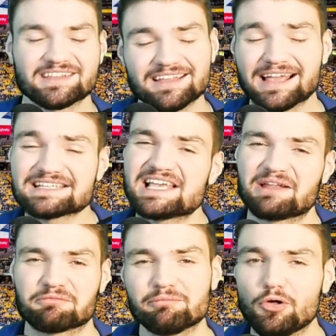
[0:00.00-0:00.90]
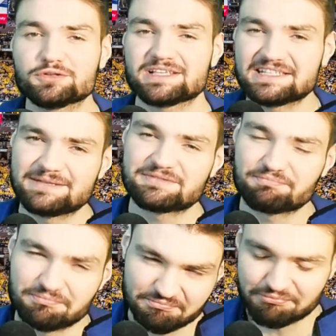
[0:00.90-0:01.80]
like I said, most it seems
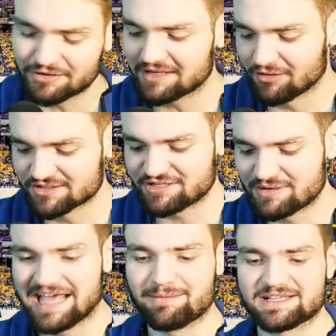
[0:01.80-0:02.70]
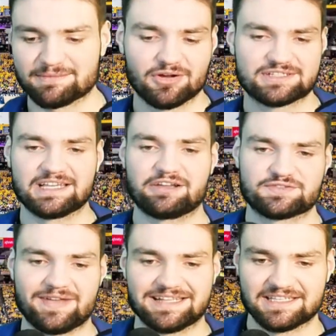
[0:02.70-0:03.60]
pretty close to unanimous amongst
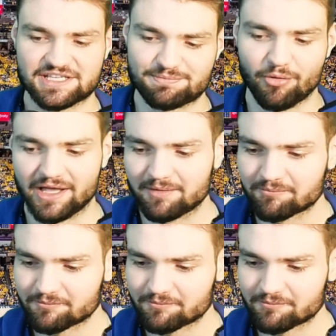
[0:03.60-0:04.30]
Lakers fans at this point.